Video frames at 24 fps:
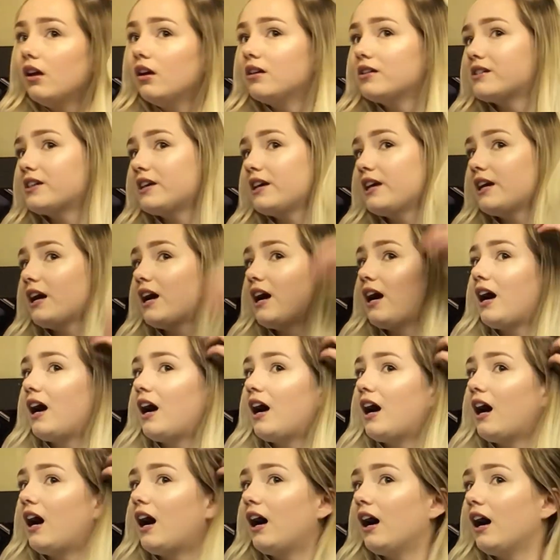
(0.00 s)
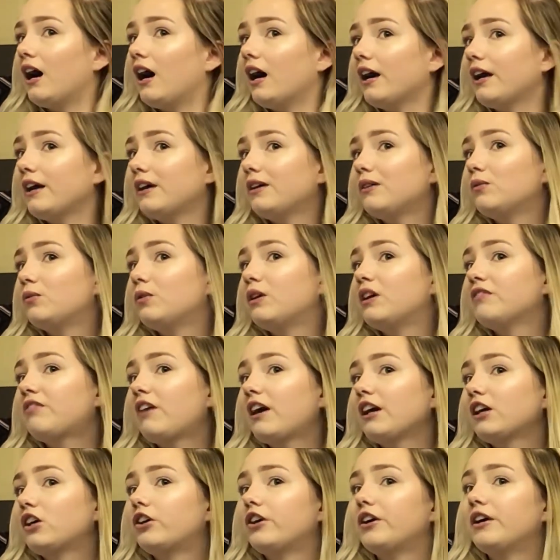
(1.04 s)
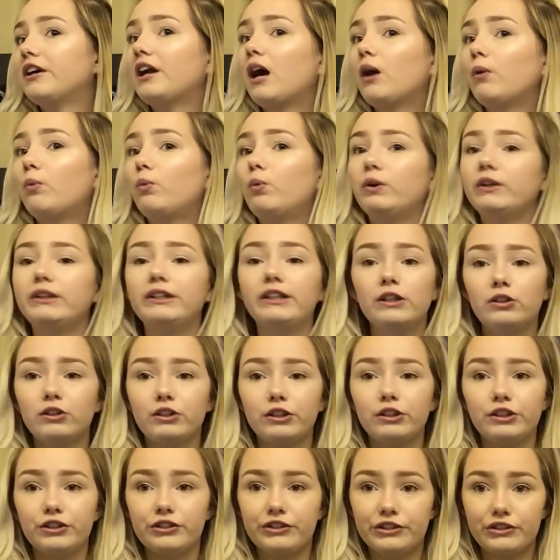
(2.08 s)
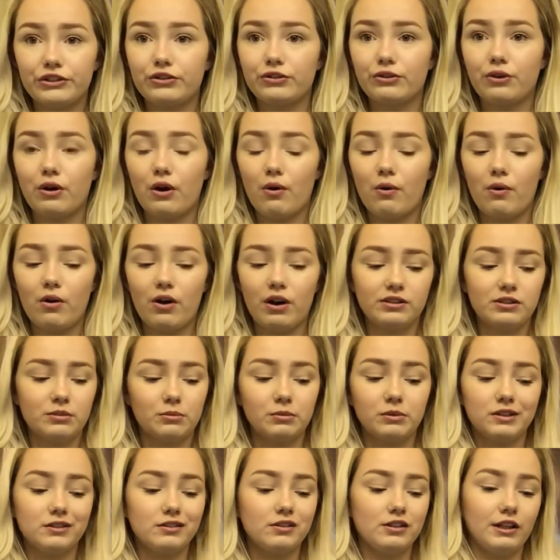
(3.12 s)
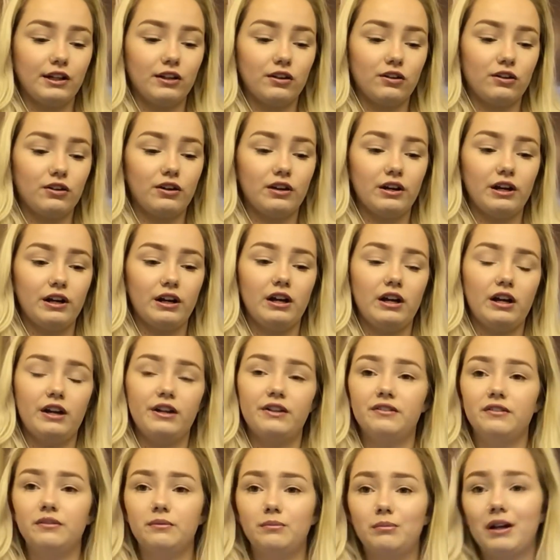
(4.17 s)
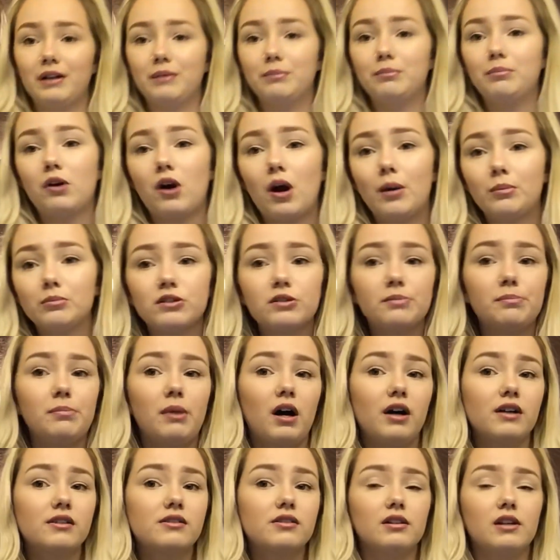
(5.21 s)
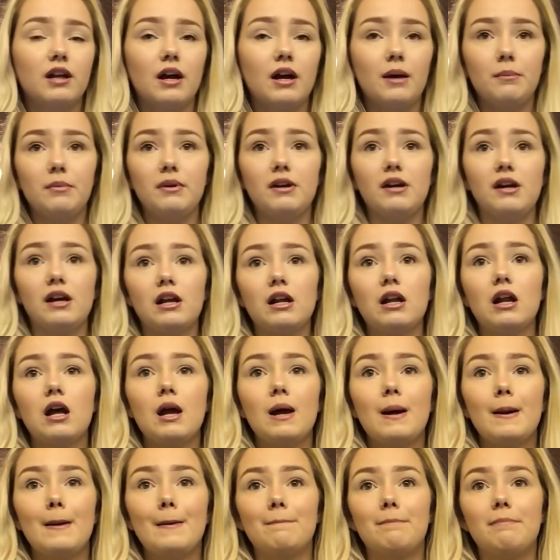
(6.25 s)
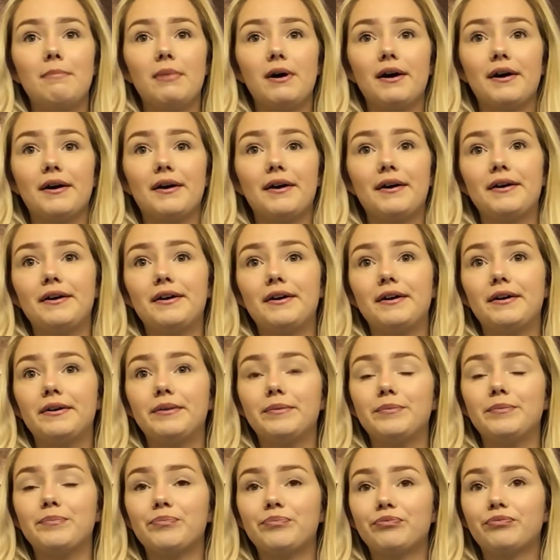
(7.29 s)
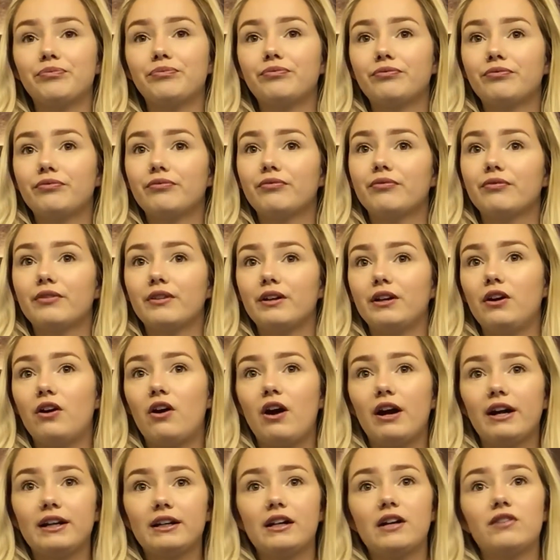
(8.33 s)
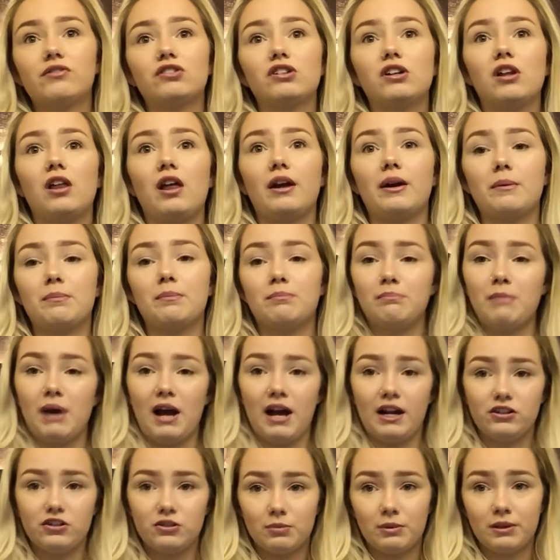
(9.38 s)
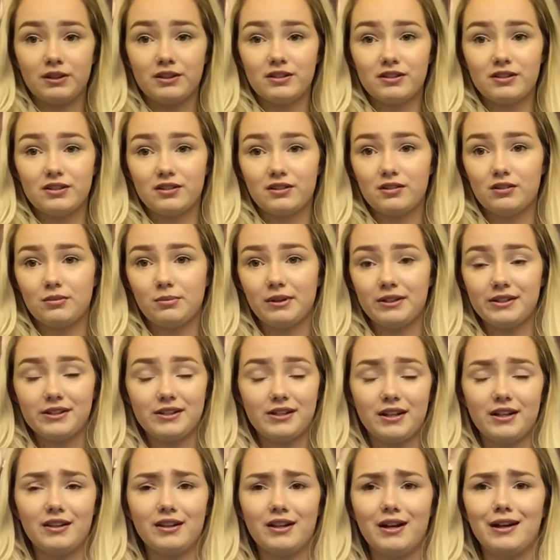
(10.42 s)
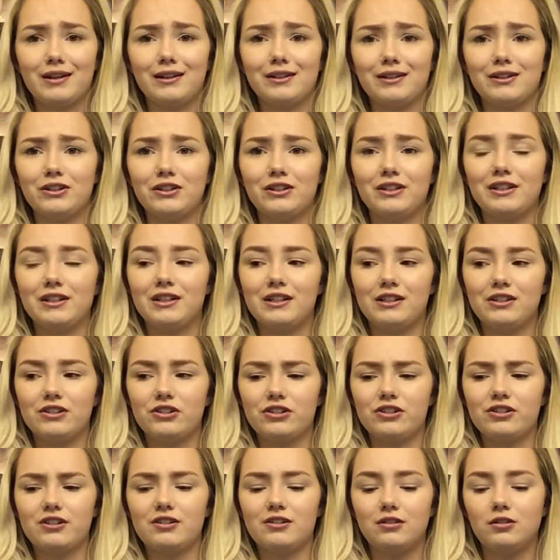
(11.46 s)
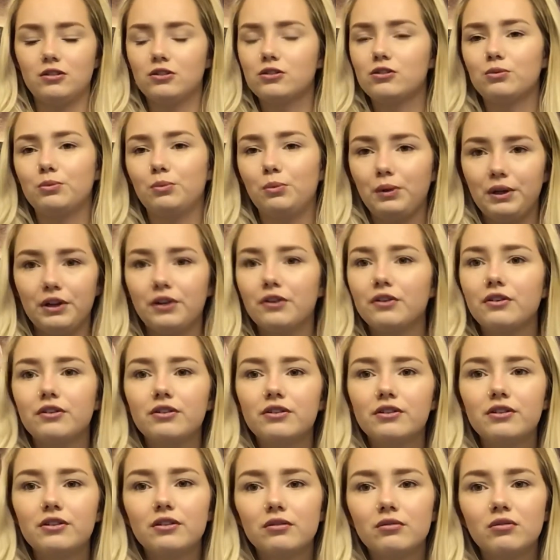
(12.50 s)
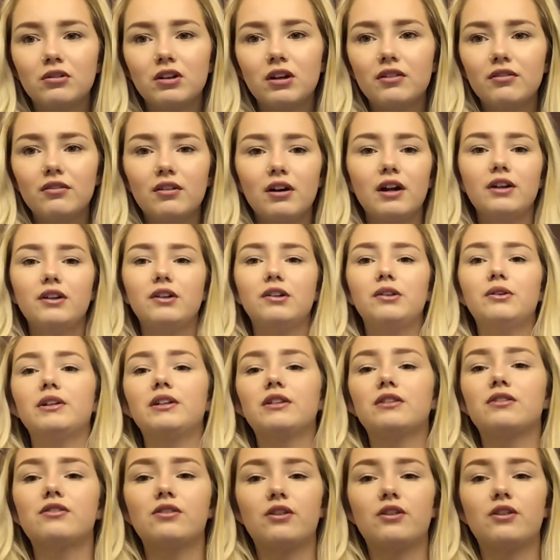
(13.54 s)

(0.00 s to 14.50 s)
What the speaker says: See, if I could, I would literally just throw on some concealer in my problem spots and that'd be it. But you know, I can never like match to my skin that good, and it just looks weird whenever I do it.